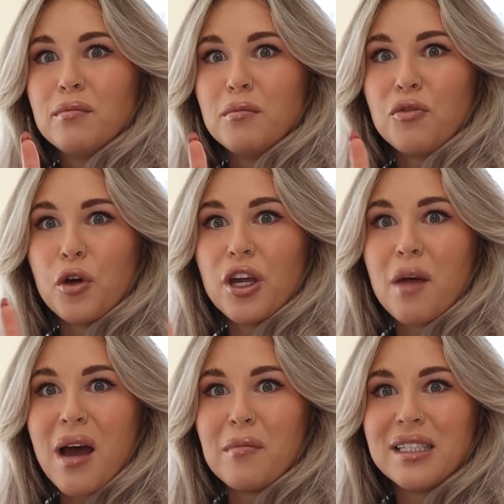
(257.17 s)
before you
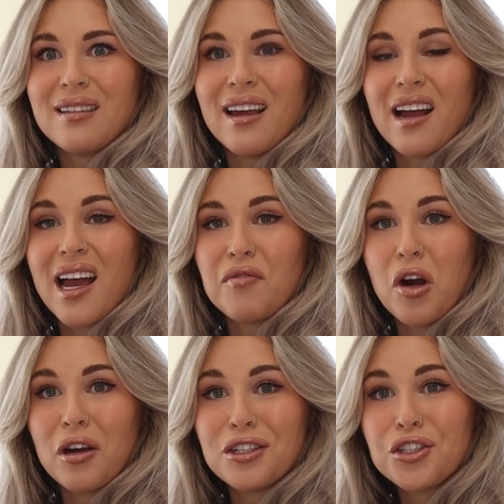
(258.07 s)
come at me saying I have a
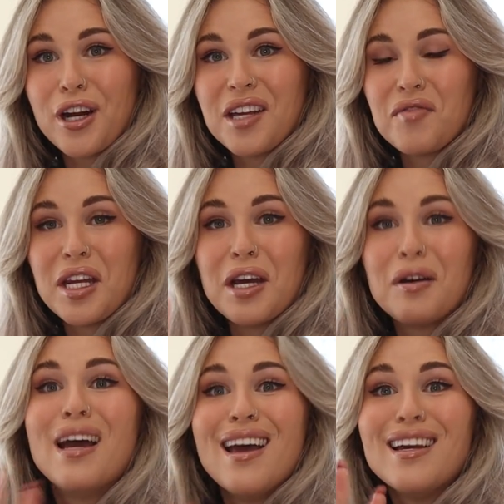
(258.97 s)
harness training video,
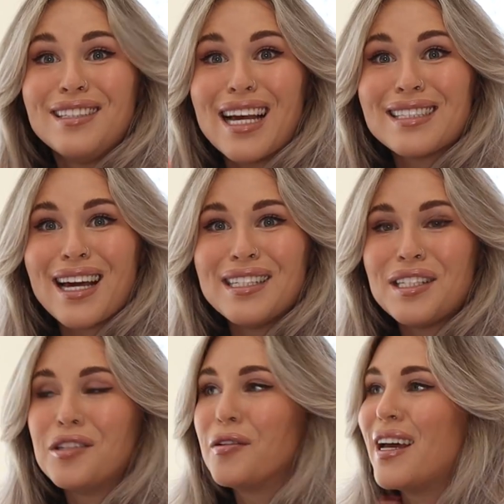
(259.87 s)
yes, I
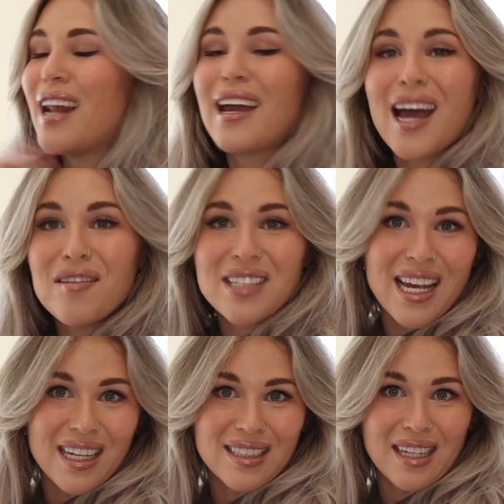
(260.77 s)
do, and I have
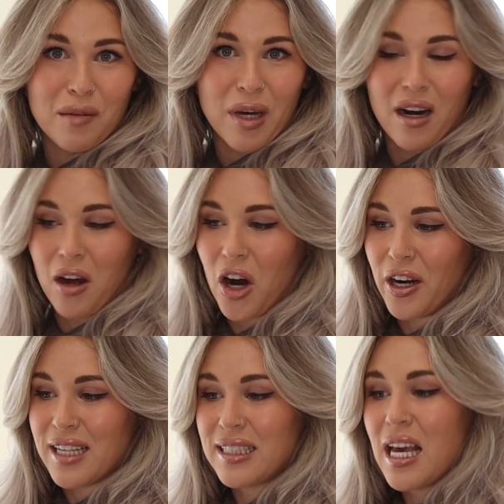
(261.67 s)
taken Cinnabun on a
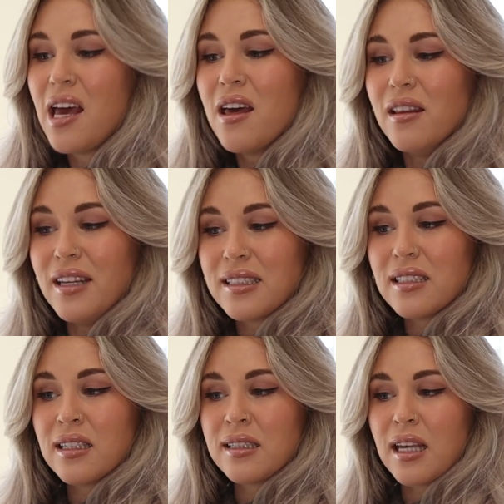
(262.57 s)
harness. This
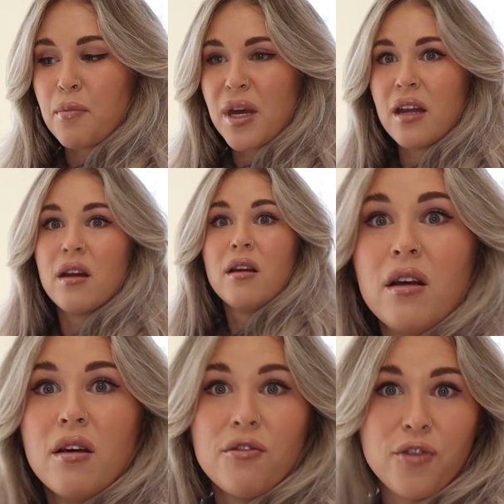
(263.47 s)
is a skip it
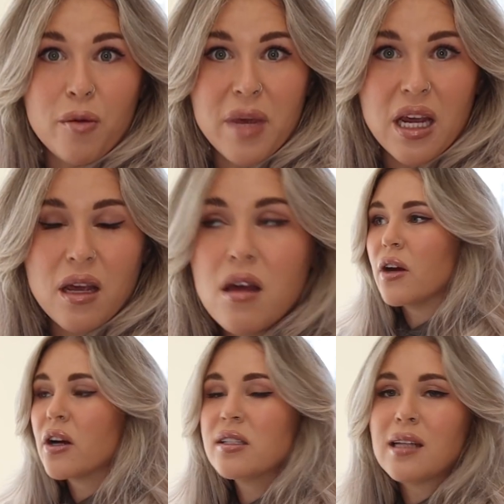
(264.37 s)
for me.
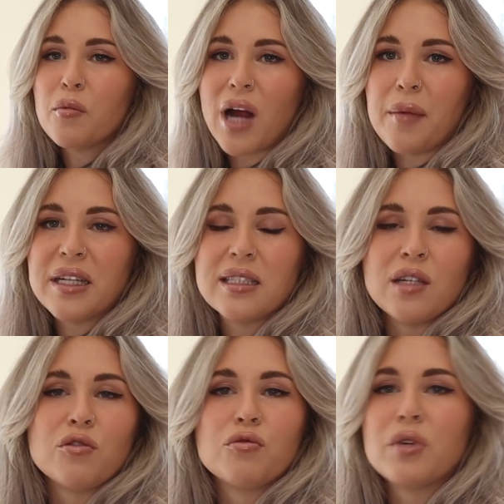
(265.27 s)
There are some rabbits
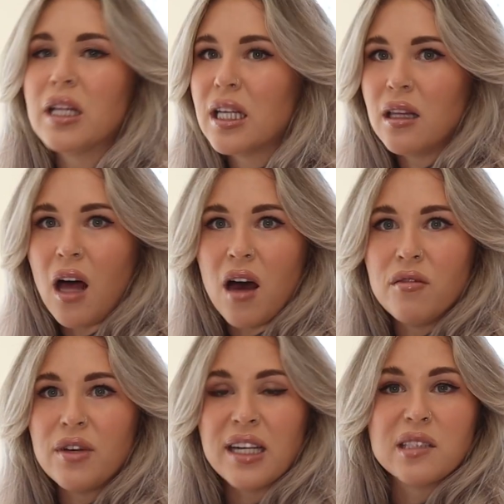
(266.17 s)
that really
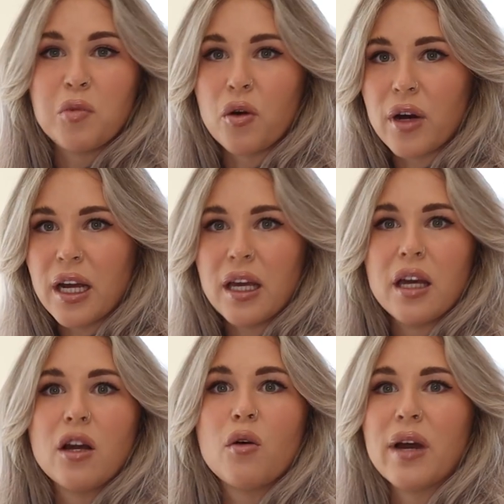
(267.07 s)
love exploring
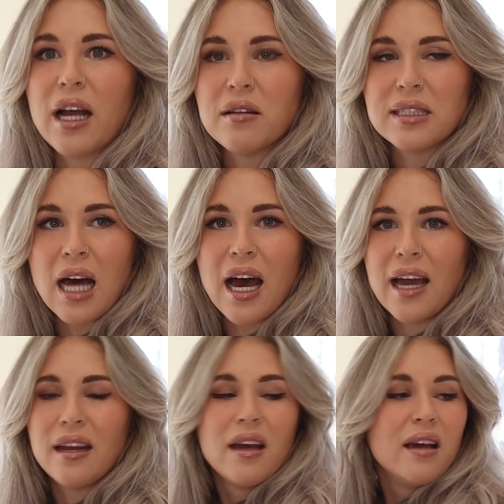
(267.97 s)
and going
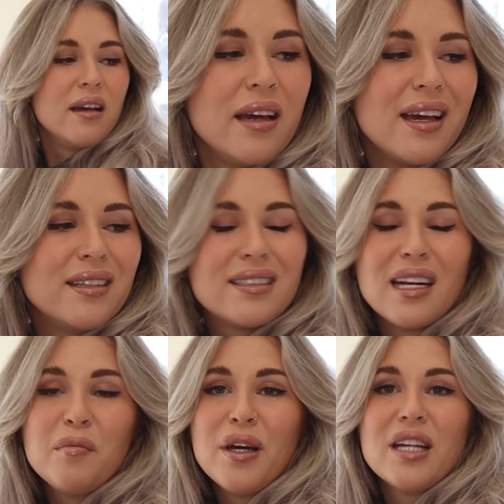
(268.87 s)
outside, and
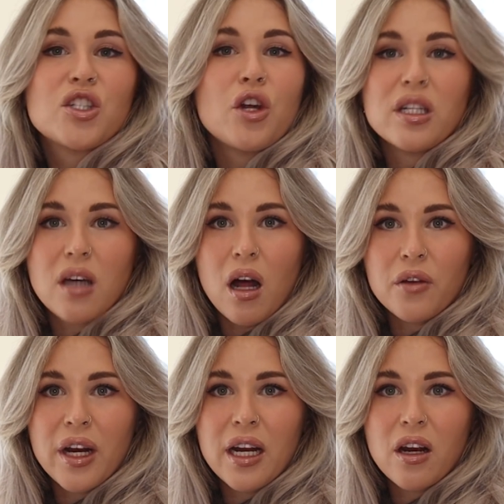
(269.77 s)
Cinnabun is good at
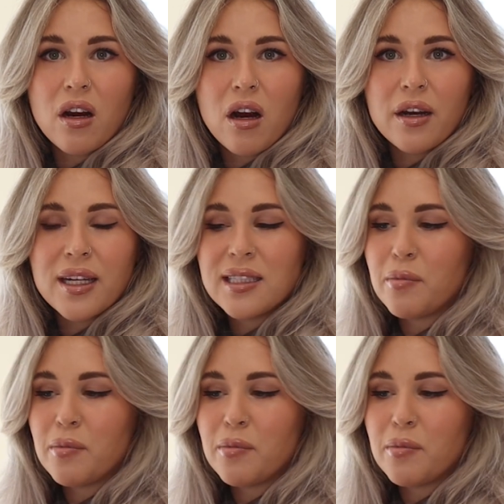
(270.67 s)
tolerating her harness,